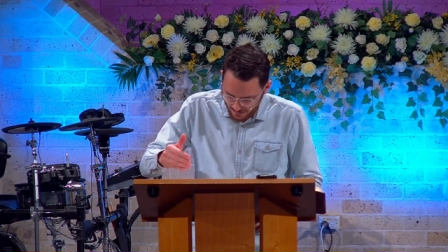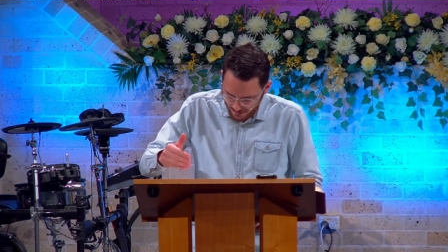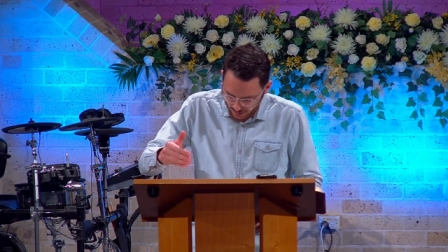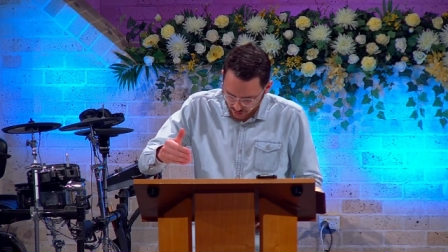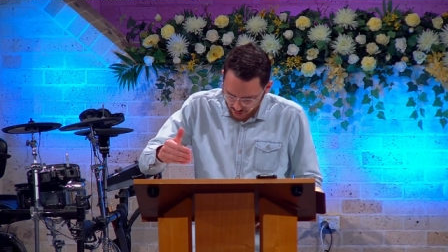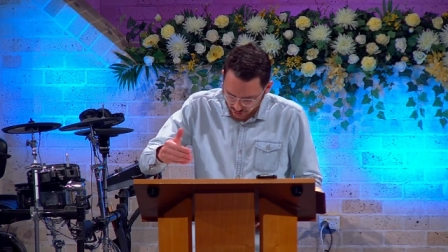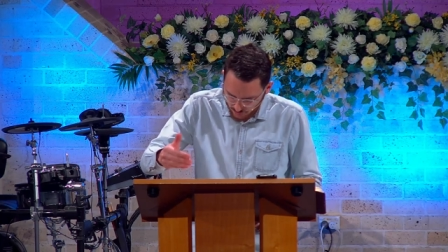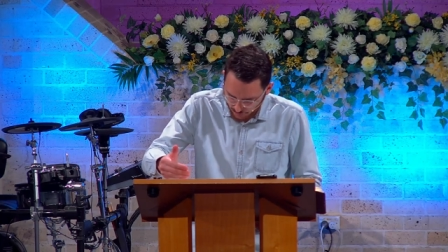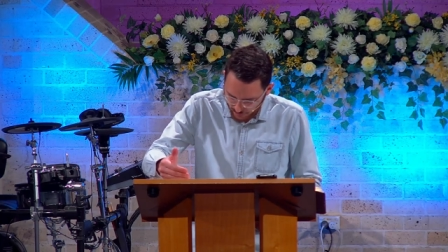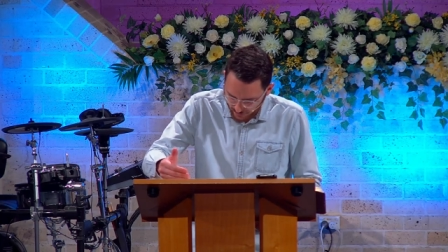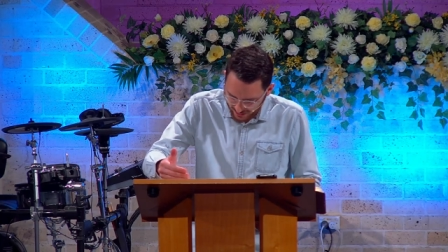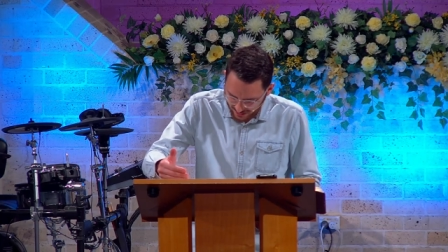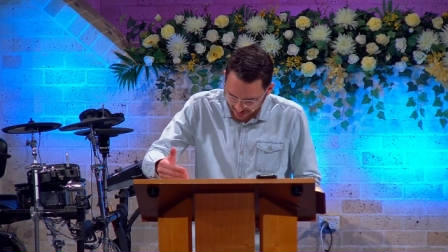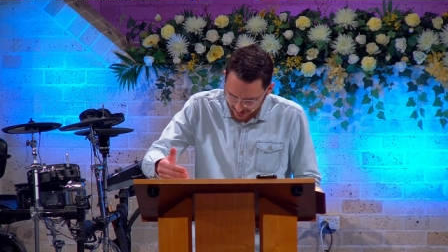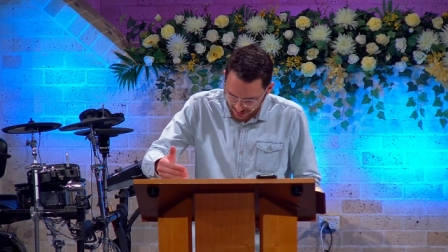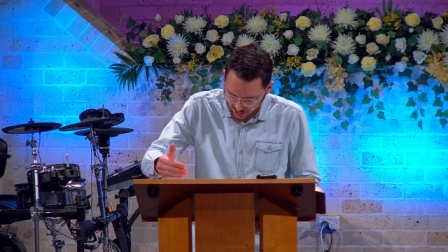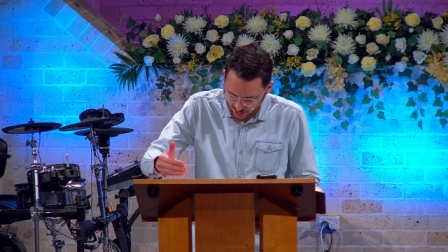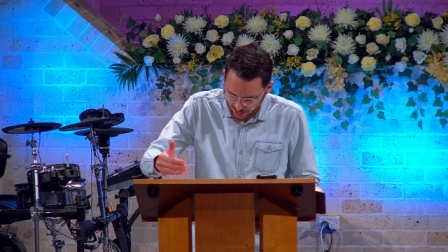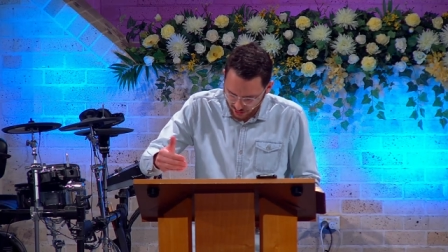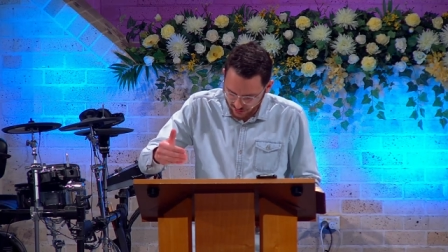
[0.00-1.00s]
who spread
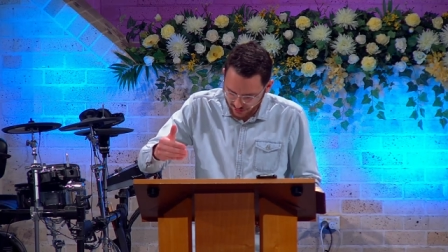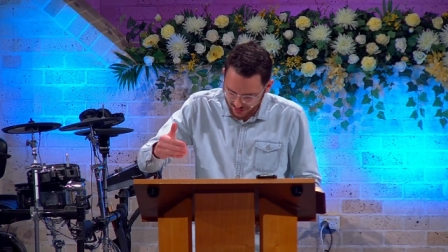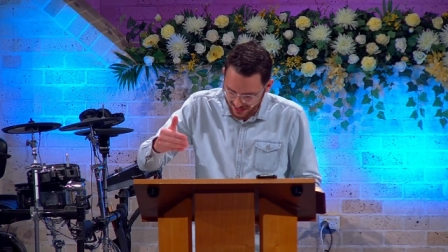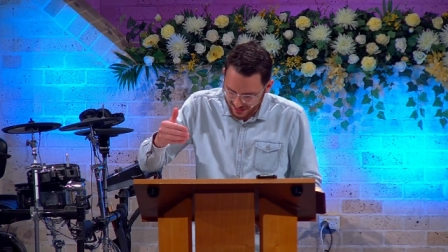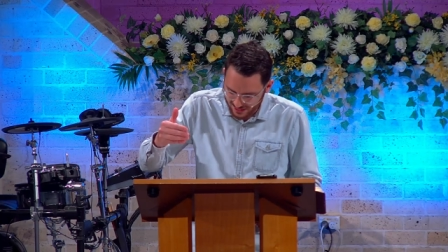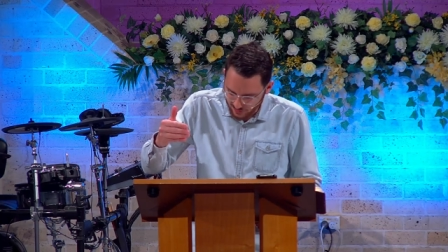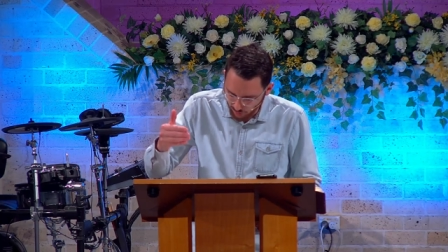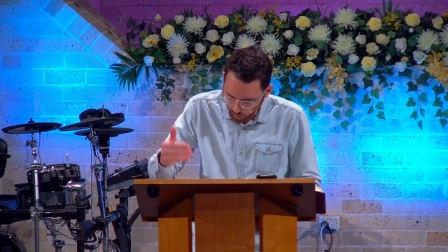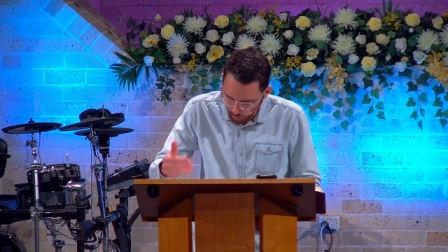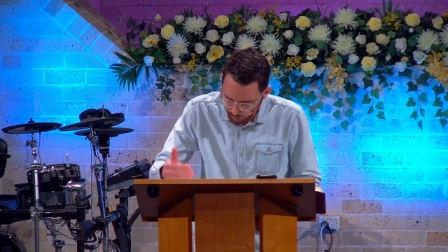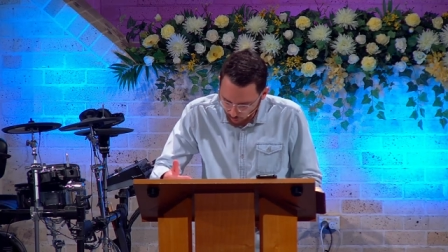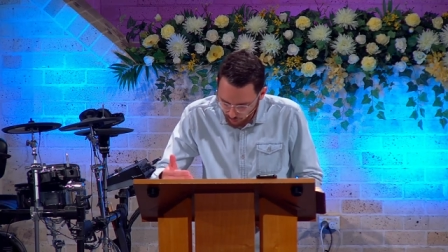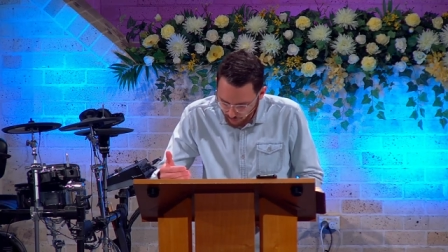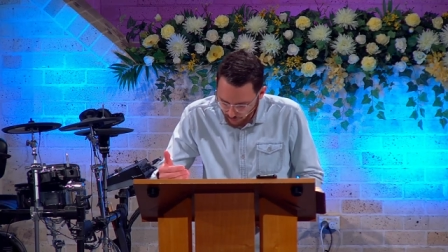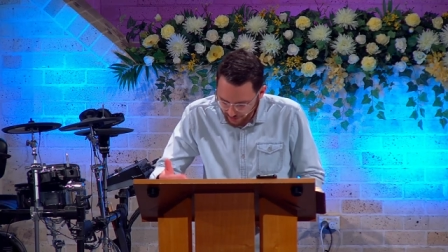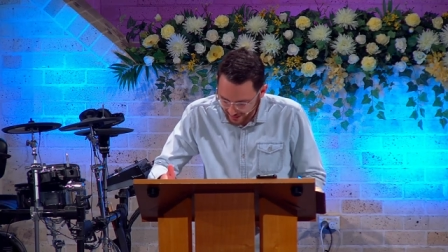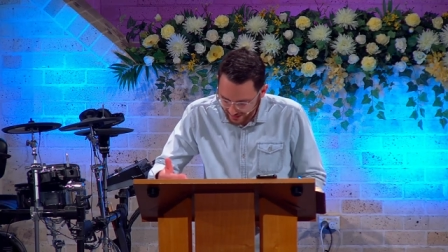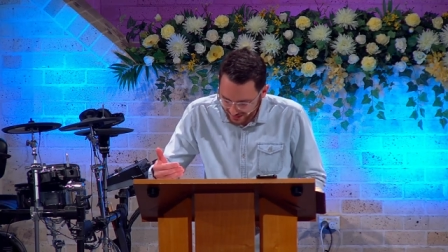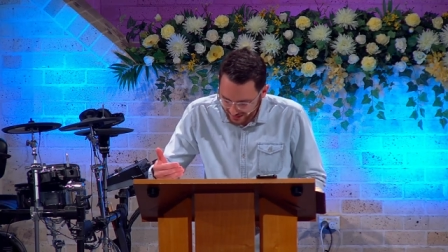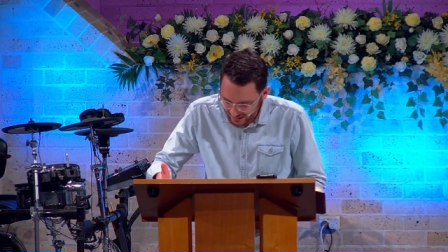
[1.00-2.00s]
out the earth and all
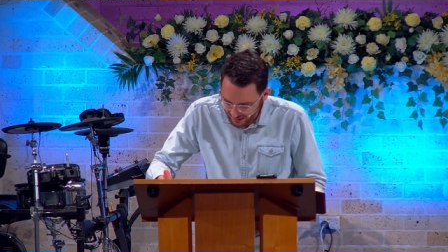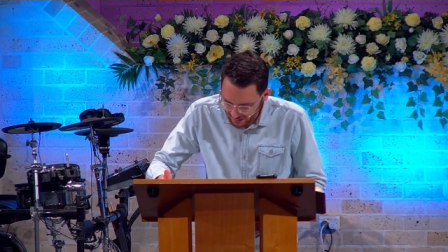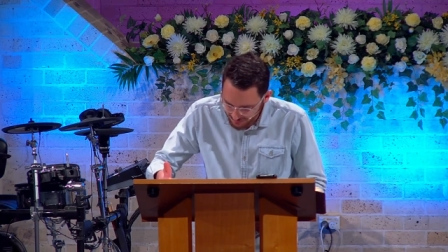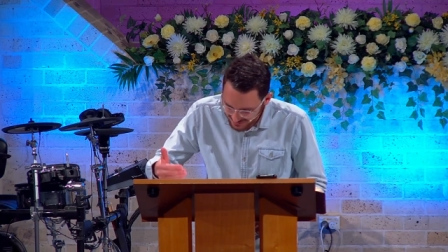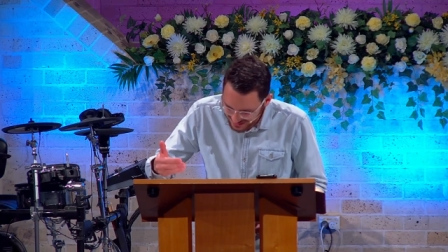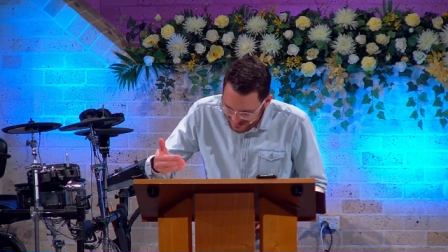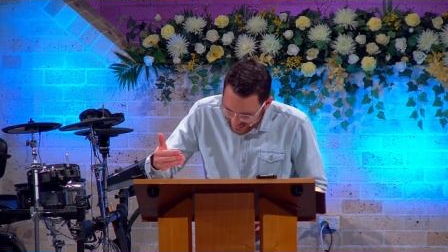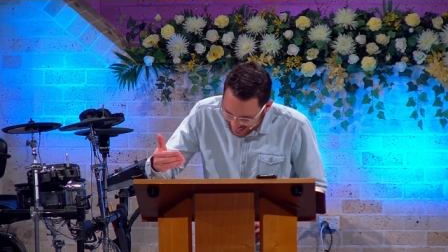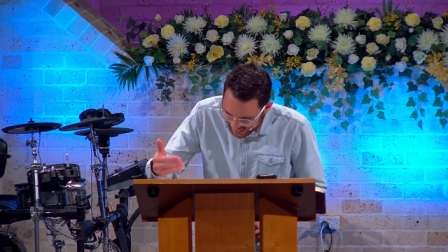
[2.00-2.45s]
that comes